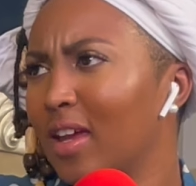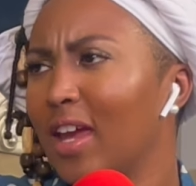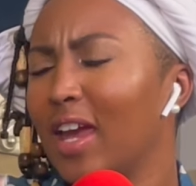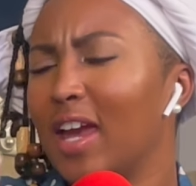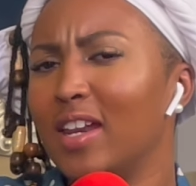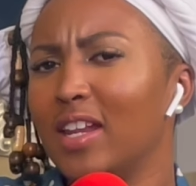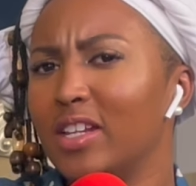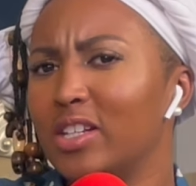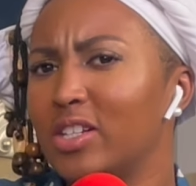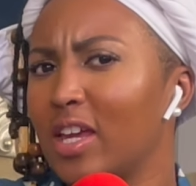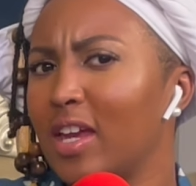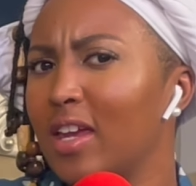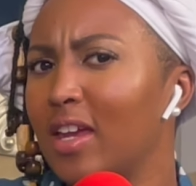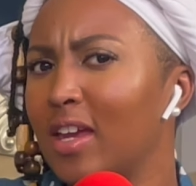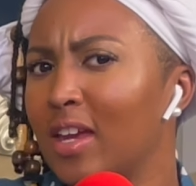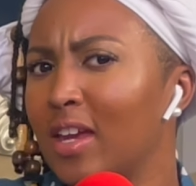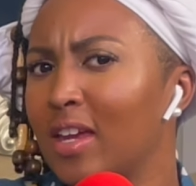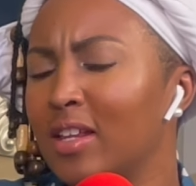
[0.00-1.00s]

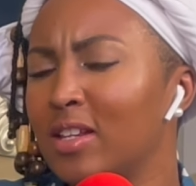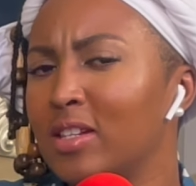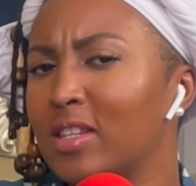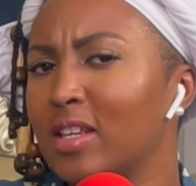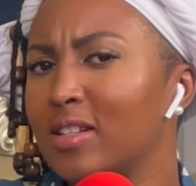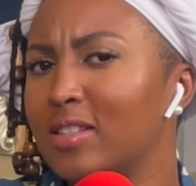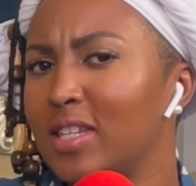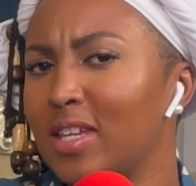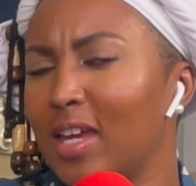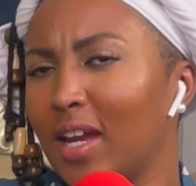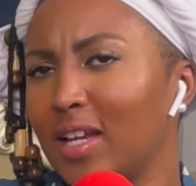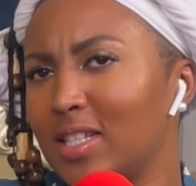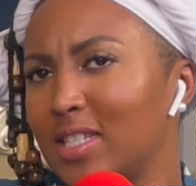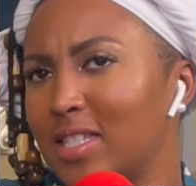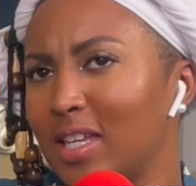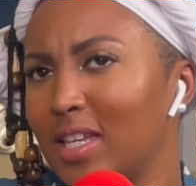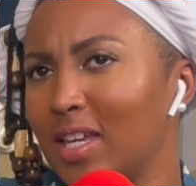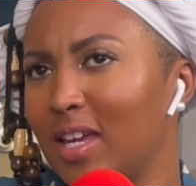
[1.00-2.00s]
and the
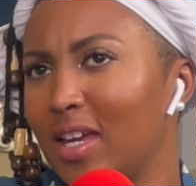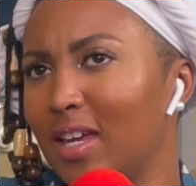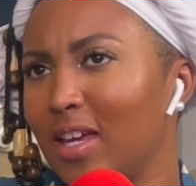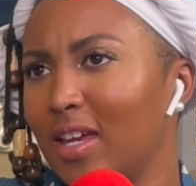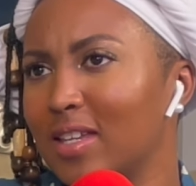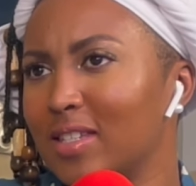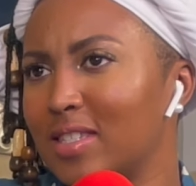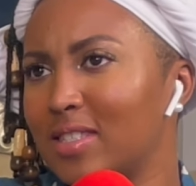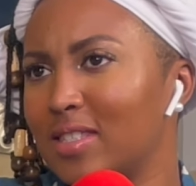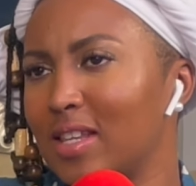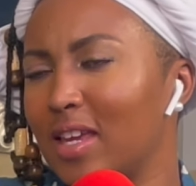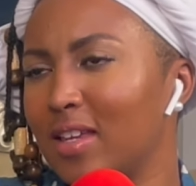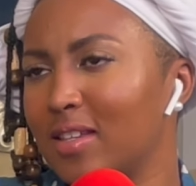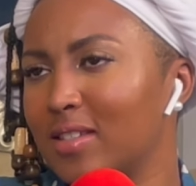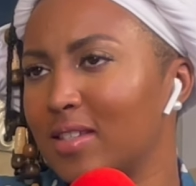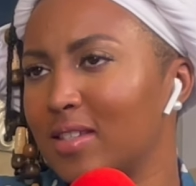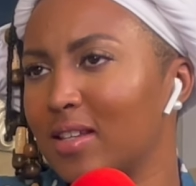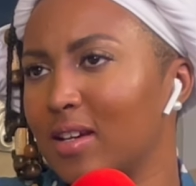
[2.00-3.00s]
THC is
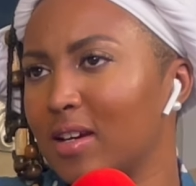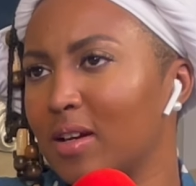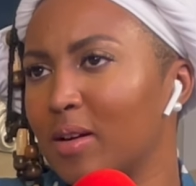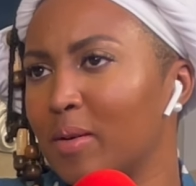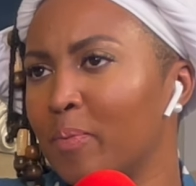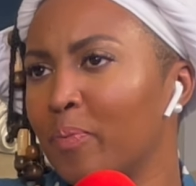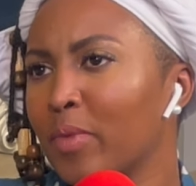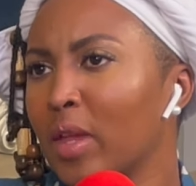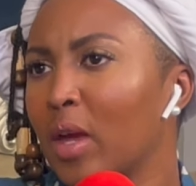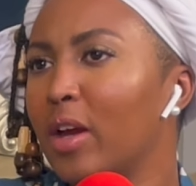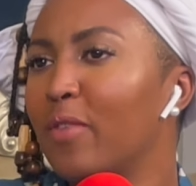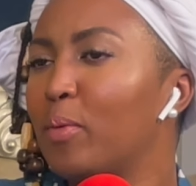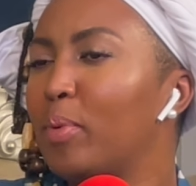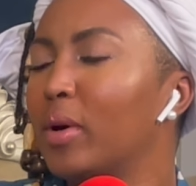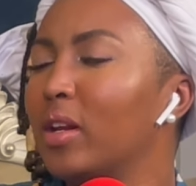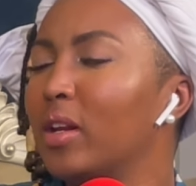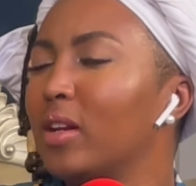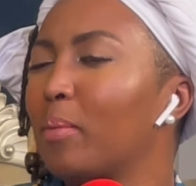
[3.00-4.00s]
if you
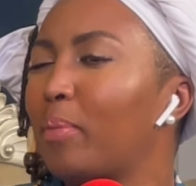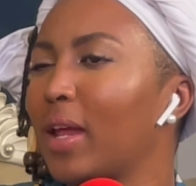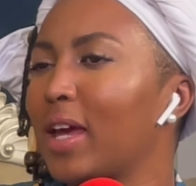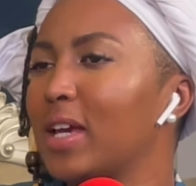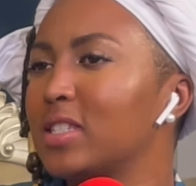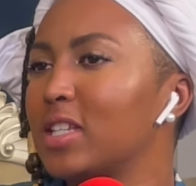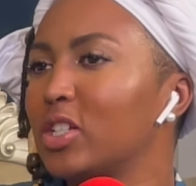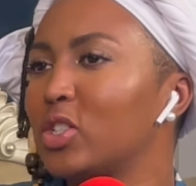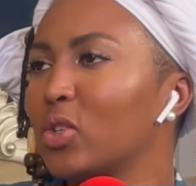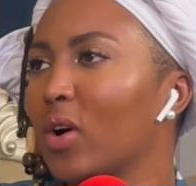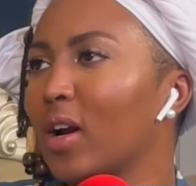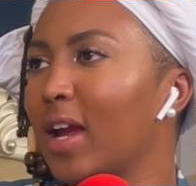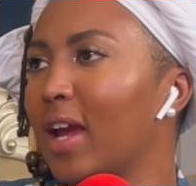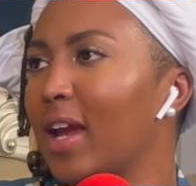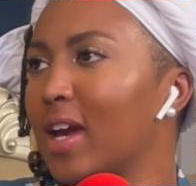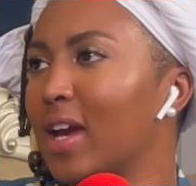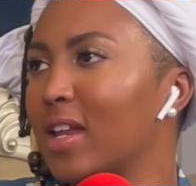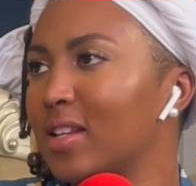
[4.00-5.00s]
put it in a plastic jar,
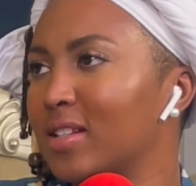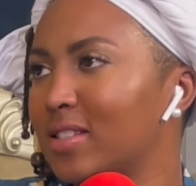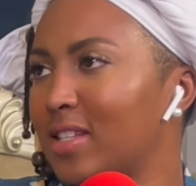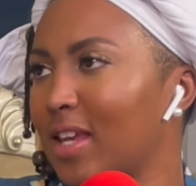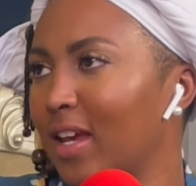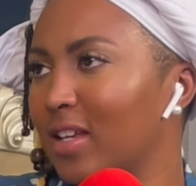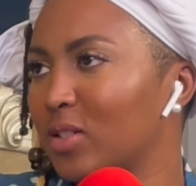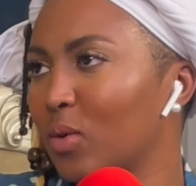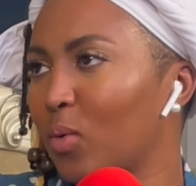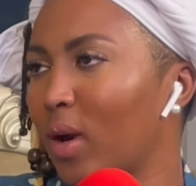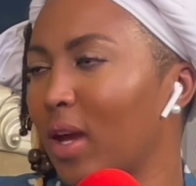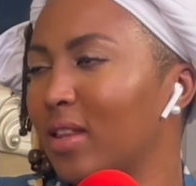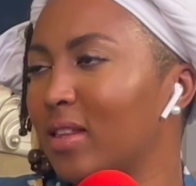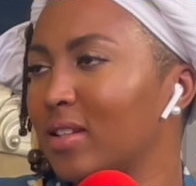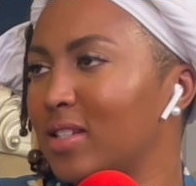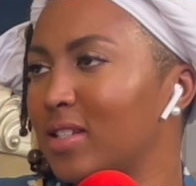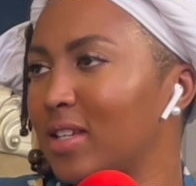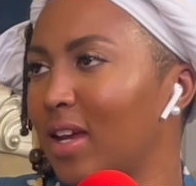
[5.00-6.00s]
it kind of takes away
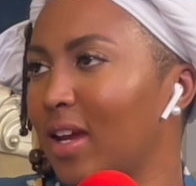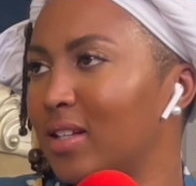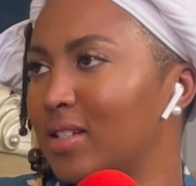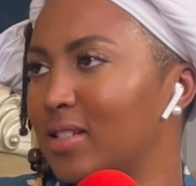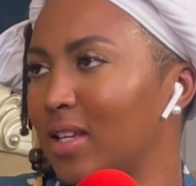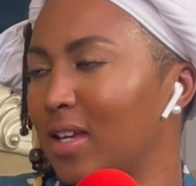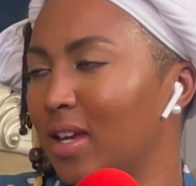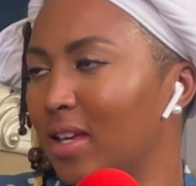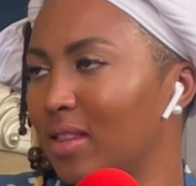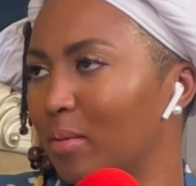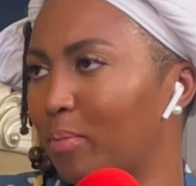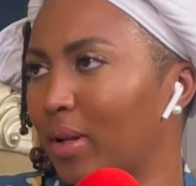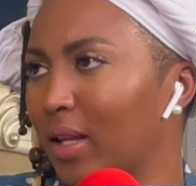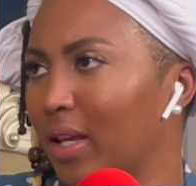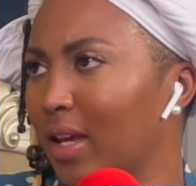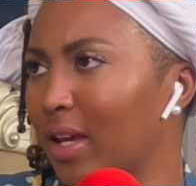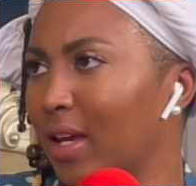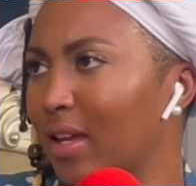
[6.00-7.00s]
the THC in the
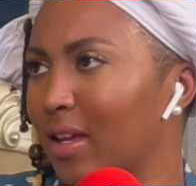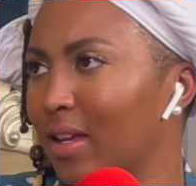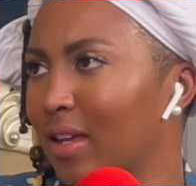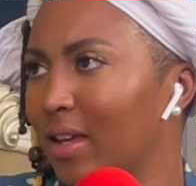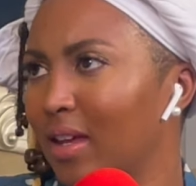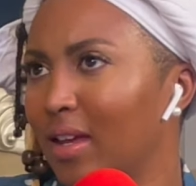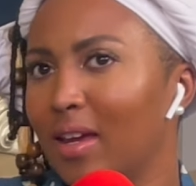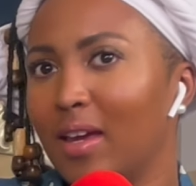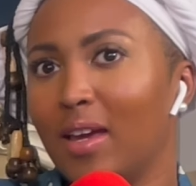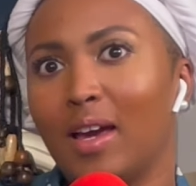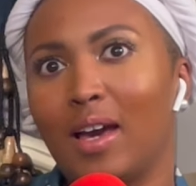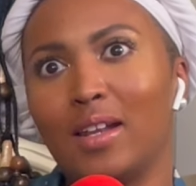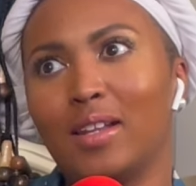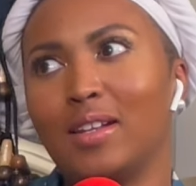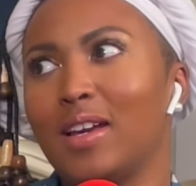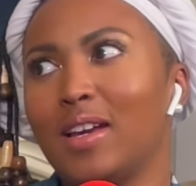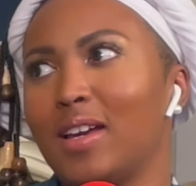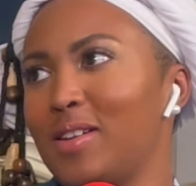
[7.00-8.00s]
plant. I
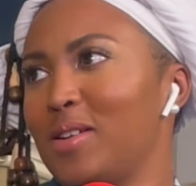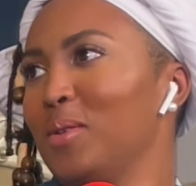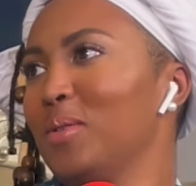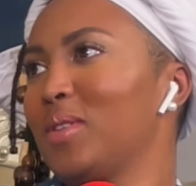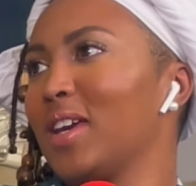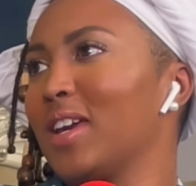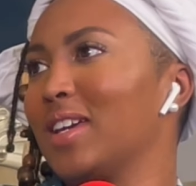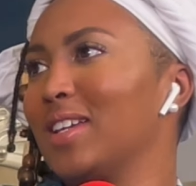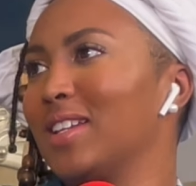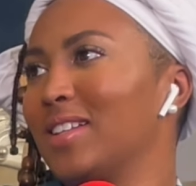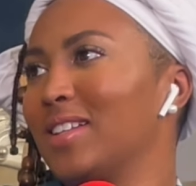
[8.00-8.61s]
did not know that.